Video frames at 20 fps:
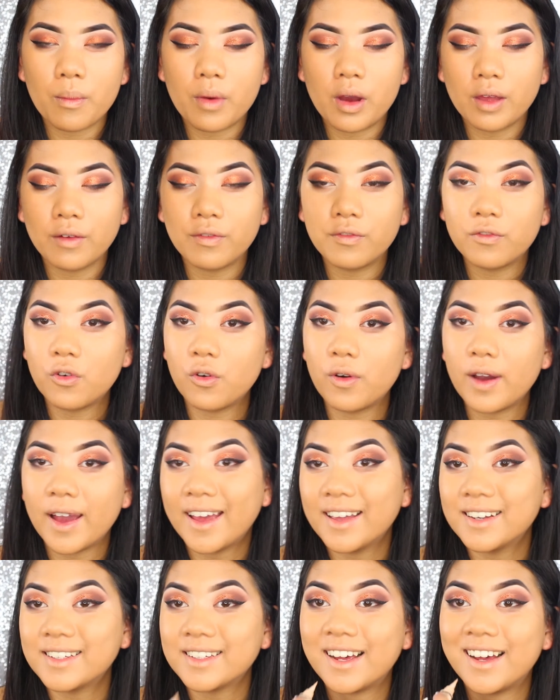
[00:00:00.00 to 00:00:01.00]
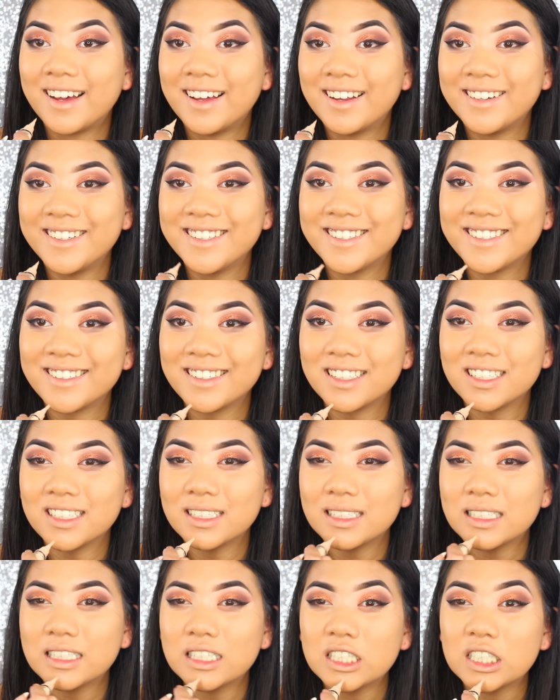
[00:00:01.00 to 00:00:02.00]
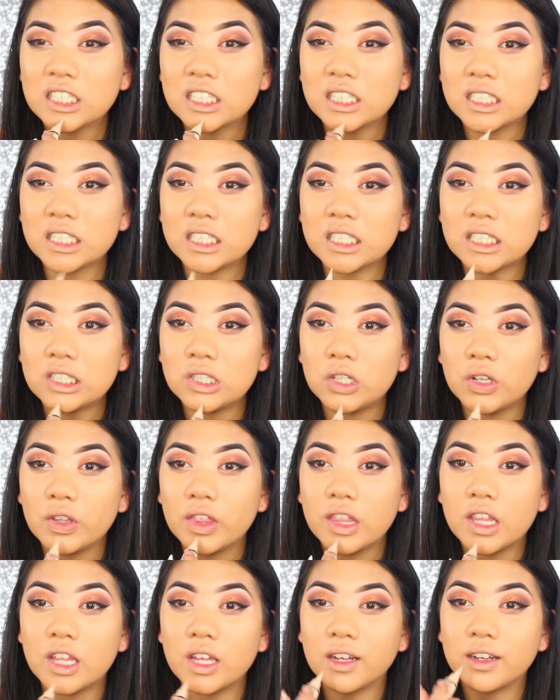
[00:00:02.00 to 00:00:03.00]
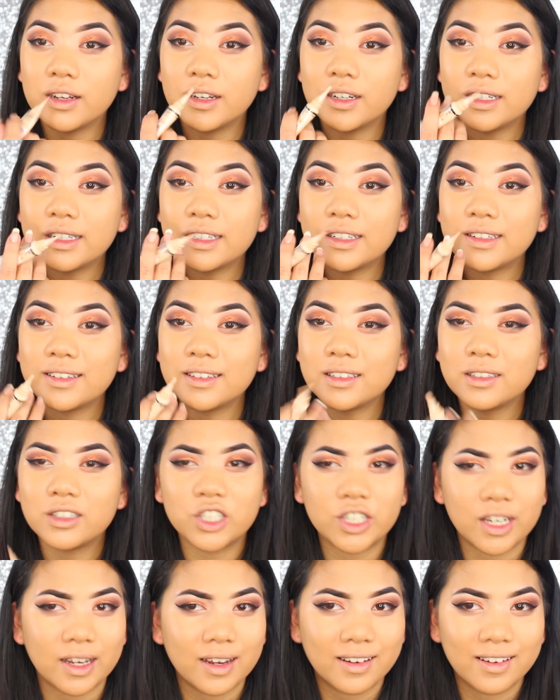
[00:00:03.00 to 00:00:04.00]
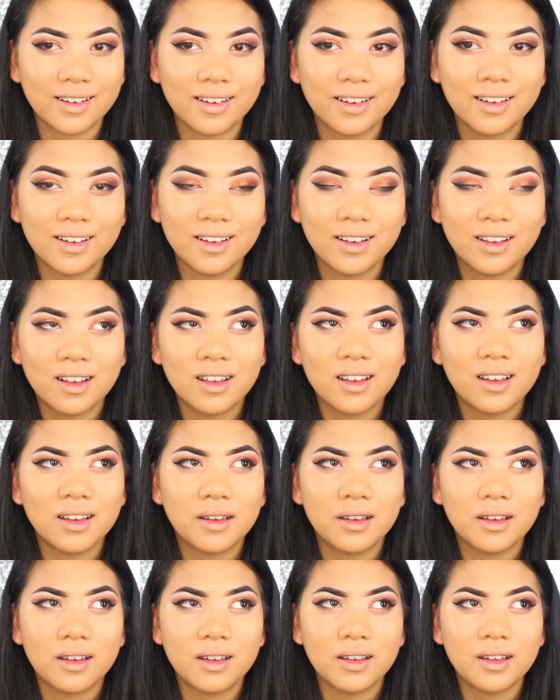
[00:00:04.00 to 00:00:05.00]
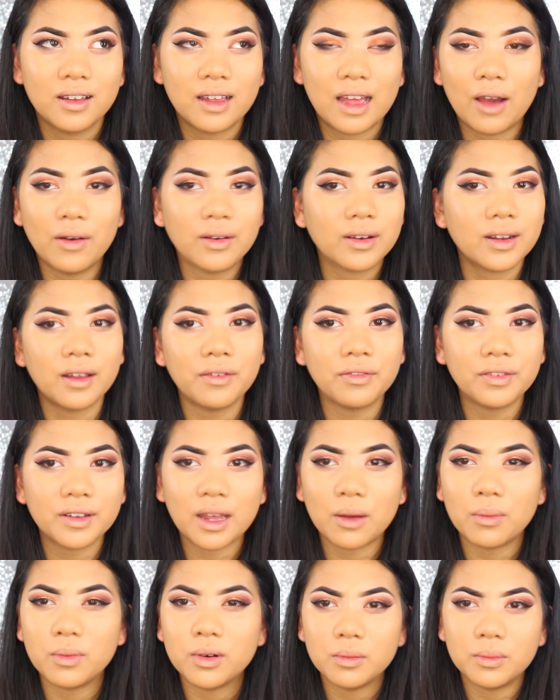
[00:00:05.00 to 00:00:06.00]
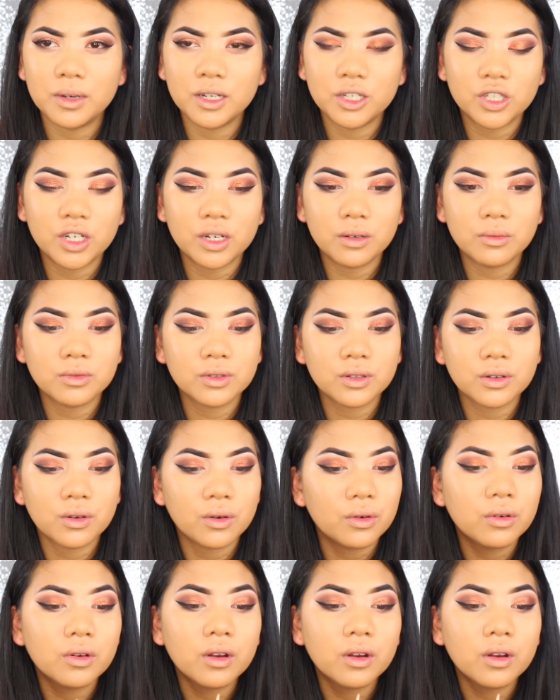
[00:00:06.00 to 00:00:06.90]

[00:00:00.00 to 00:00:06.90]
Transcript: my forehead and on the chin. I forget what my chin's called.